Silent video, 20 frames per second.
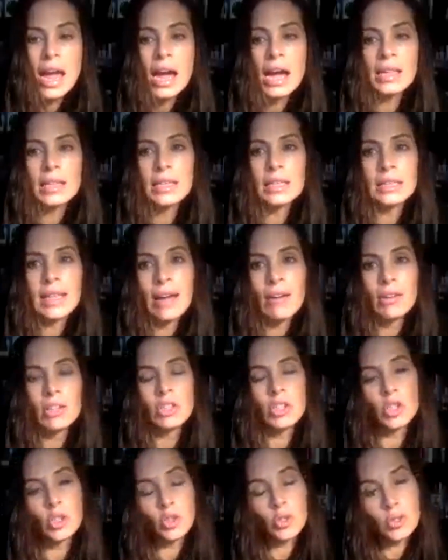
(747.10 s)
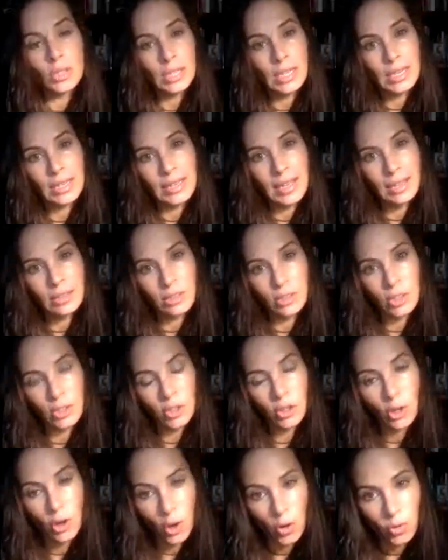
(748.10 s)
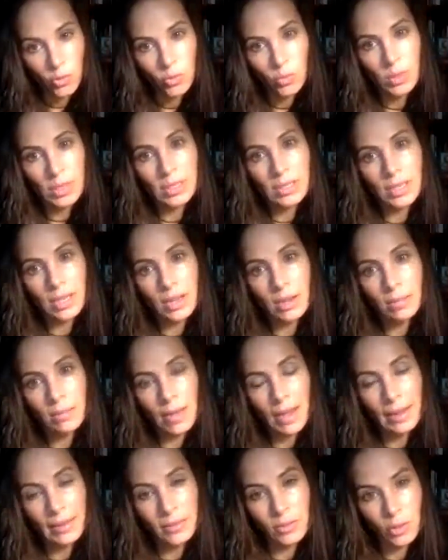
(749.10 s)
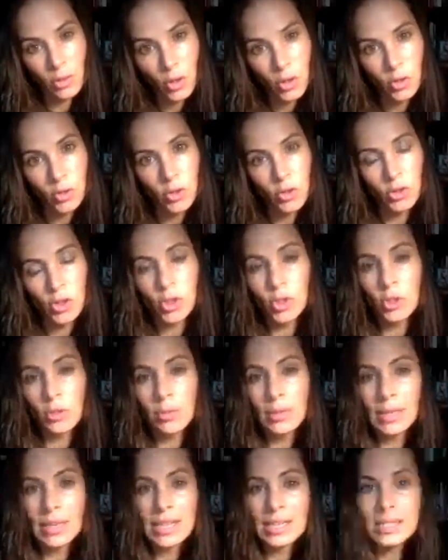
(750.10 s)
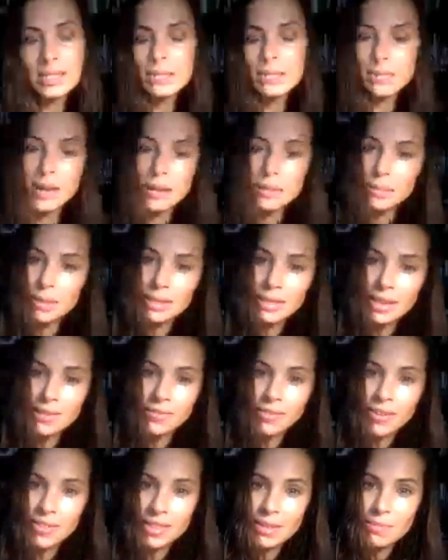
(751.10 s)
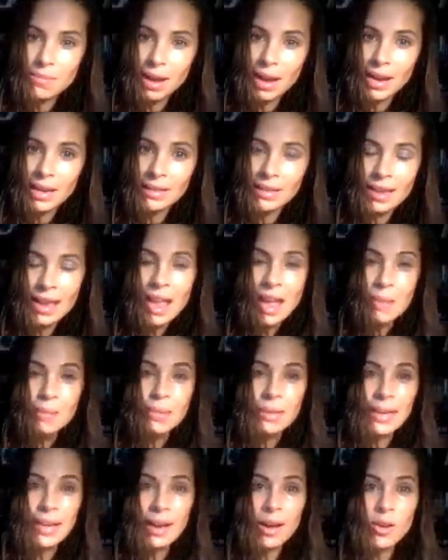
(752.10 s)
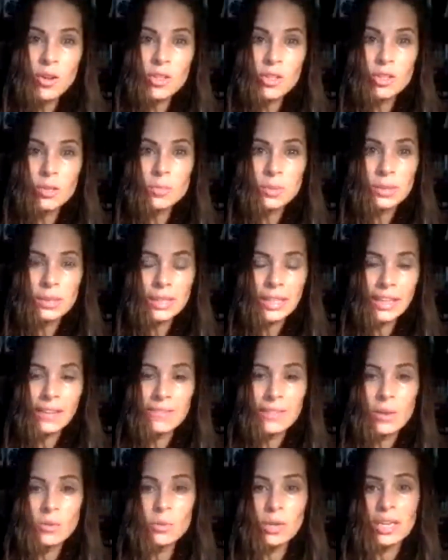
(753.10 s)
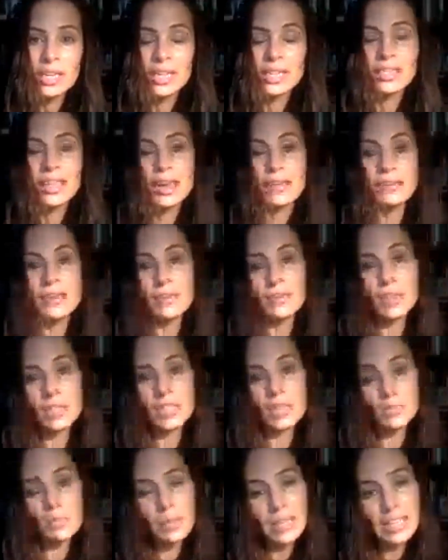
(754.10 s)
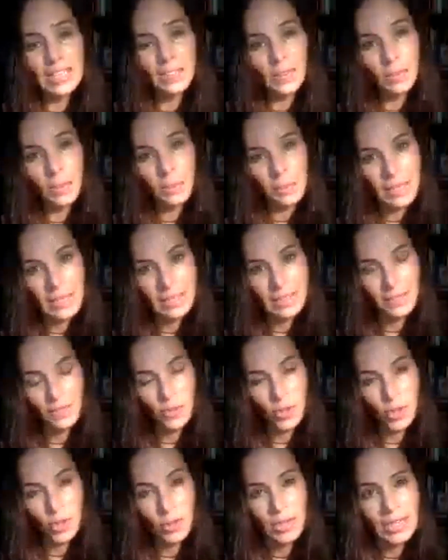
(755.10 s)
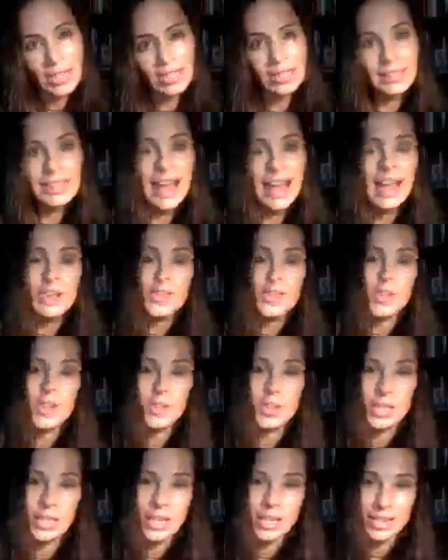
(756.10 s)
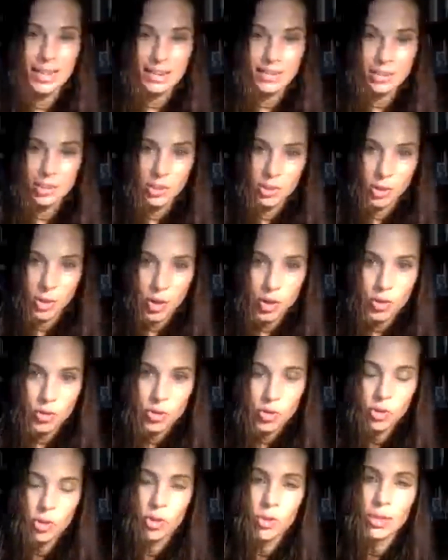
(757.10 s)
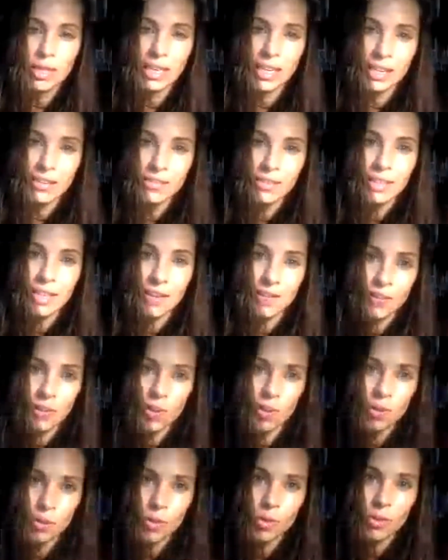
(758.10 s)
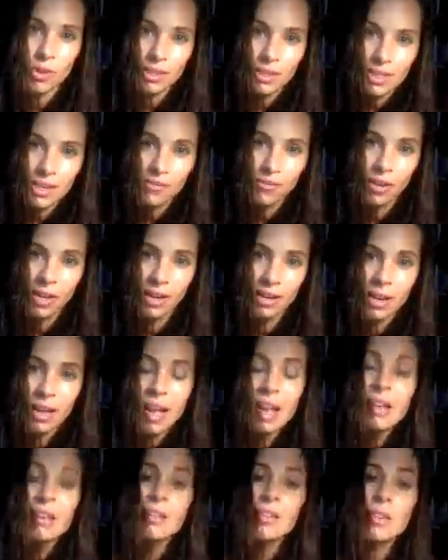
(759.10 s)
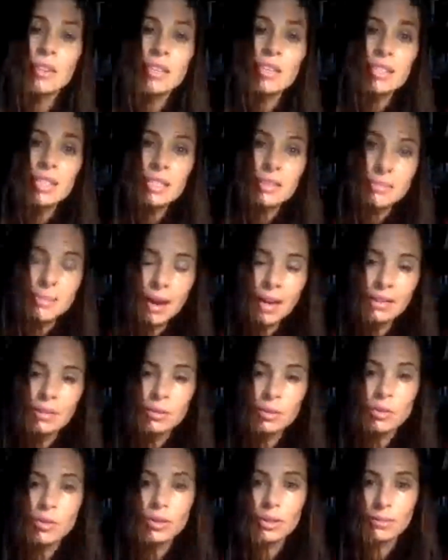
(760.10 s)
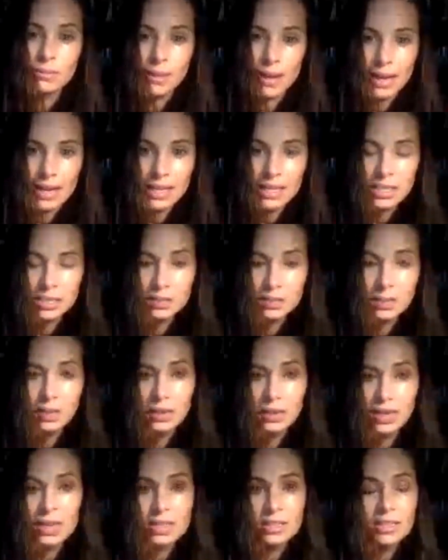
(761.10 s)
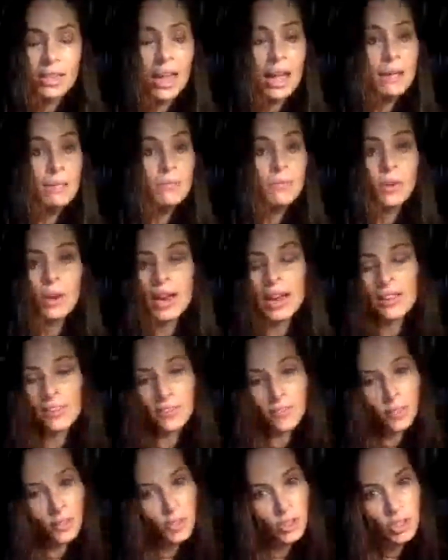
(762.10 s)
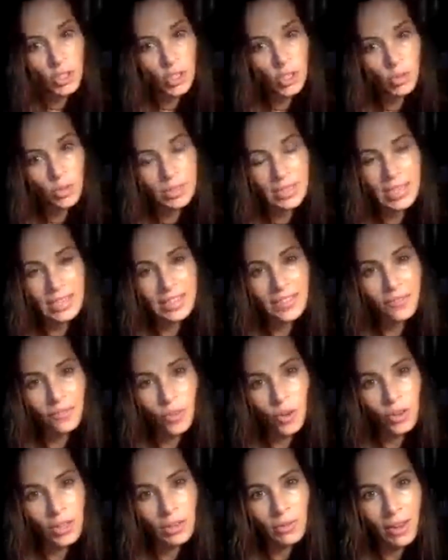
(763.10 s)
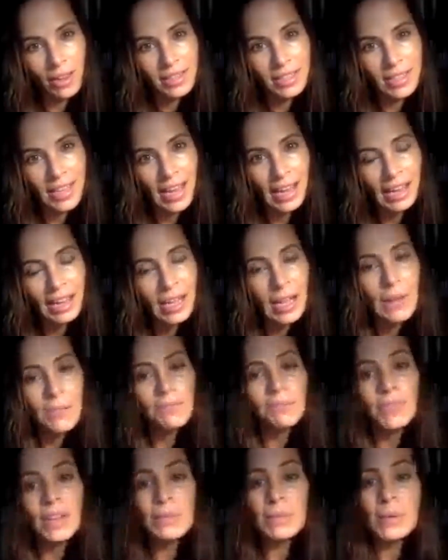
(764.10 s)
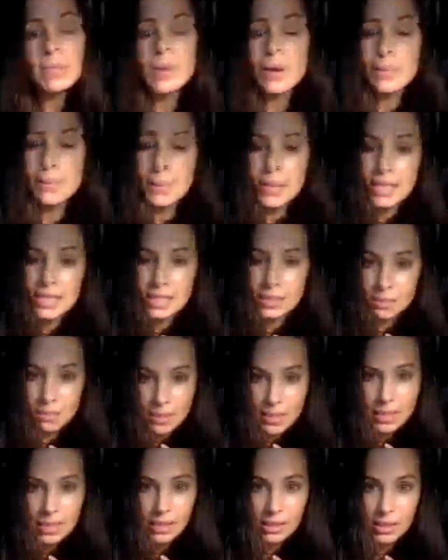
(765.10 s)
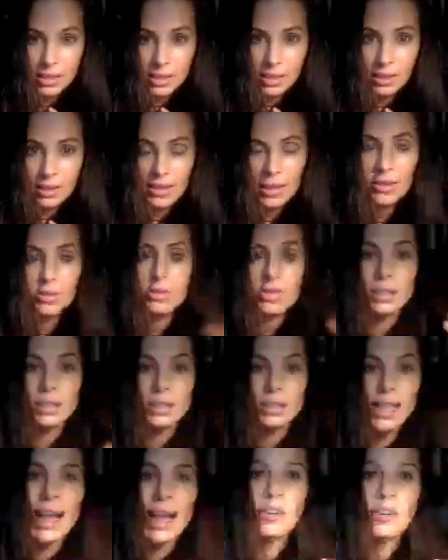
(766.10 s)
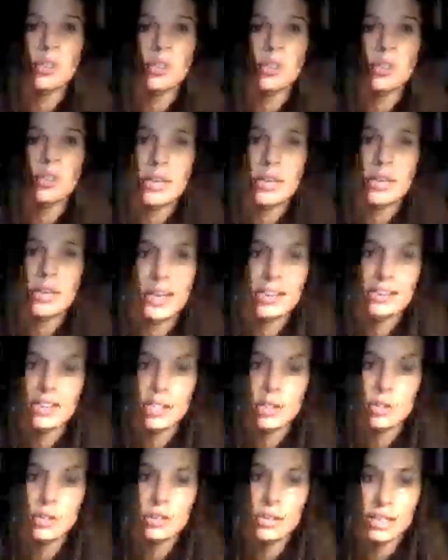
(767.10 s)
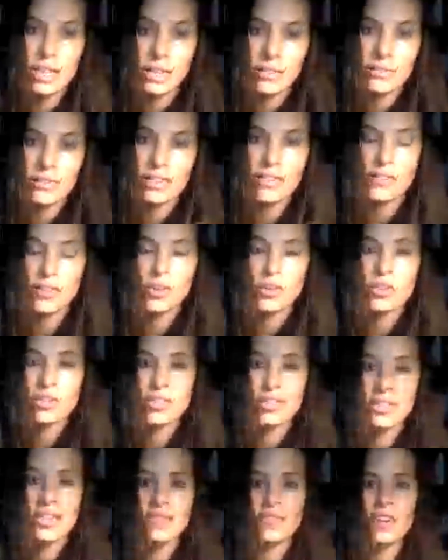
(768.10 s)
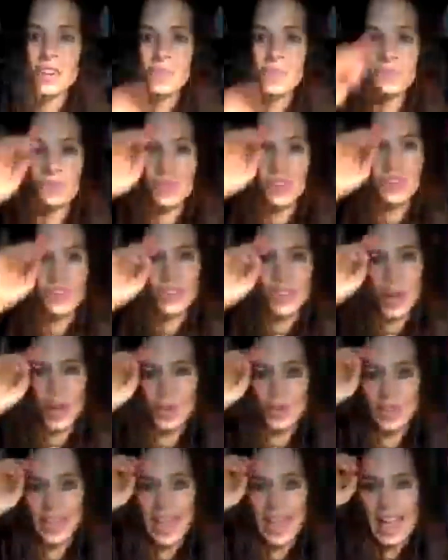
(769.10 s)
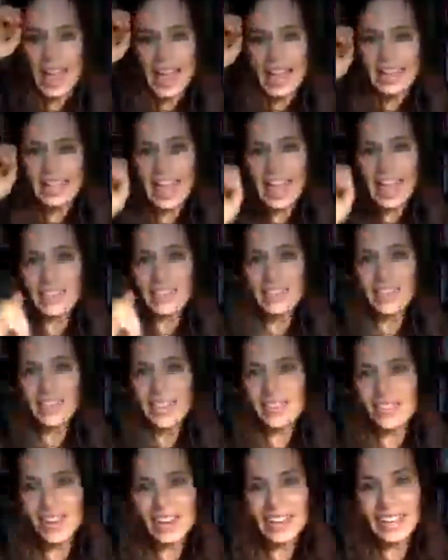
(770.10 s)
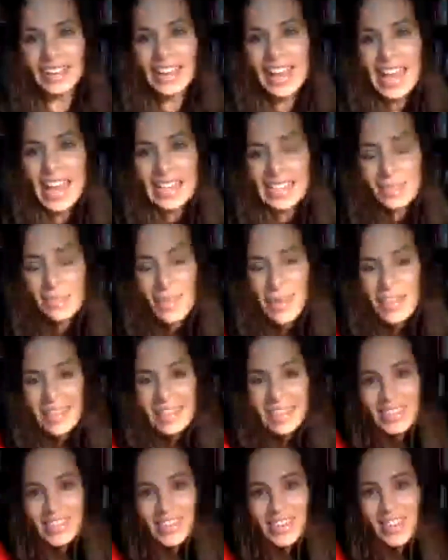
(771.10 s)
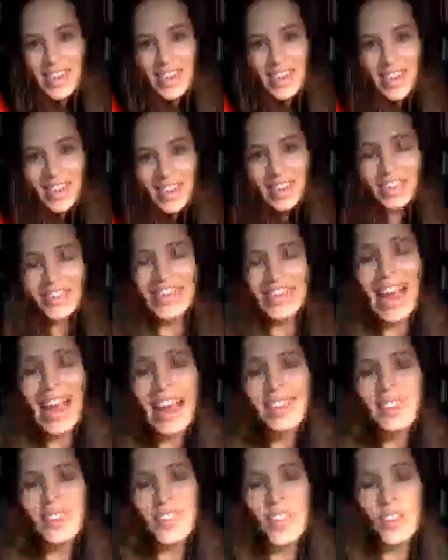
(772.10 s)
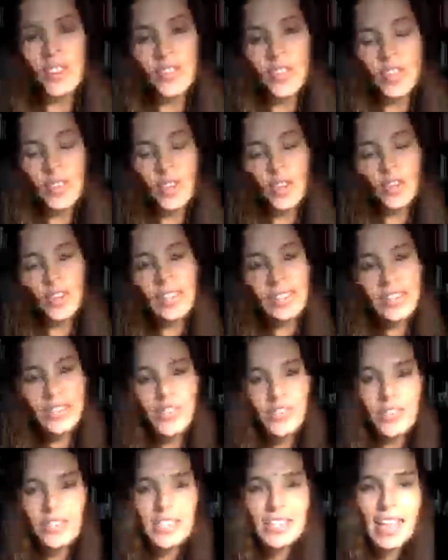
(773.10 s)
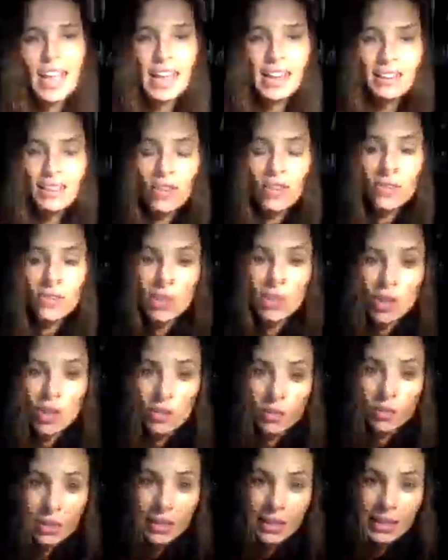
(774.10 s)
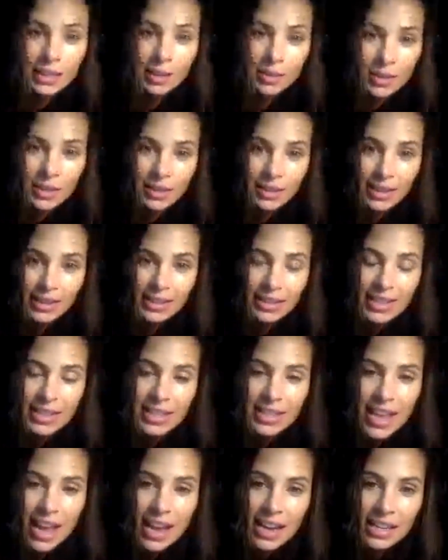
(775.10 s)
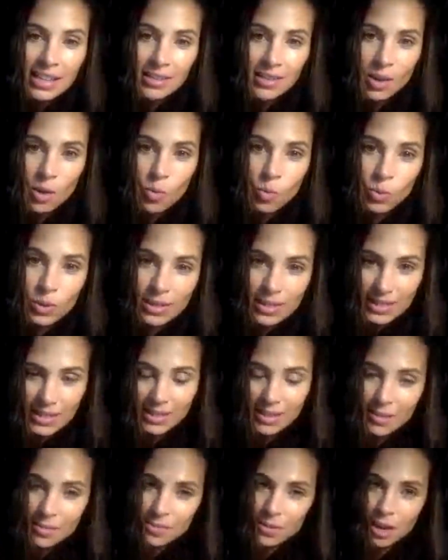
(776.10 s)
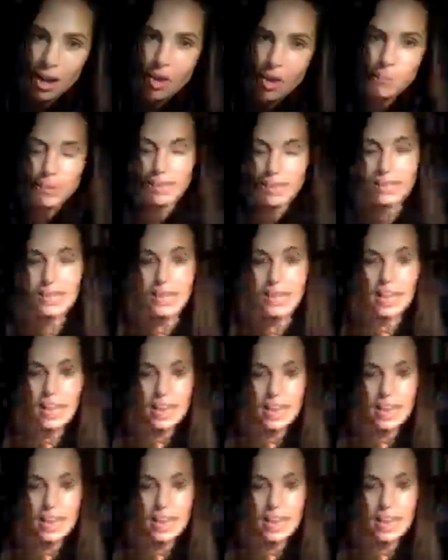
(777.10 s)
and allowing you to connect to your own wisdom and your own truth, because it might be different than mine. But I also believe that anytime someone speaks from a place of truth, it allows you to connect to your own truth, even if your truth is different. So this is my truth and my experience. And perhaps for you, it doesn't fully resonate, but by me speaking it, it'll allow you to connect to yours, even if yours is different. So, is everyone ready? Spencer! I don't know if you heard it. So today, I'll just go really quickly. Today's wisdom topic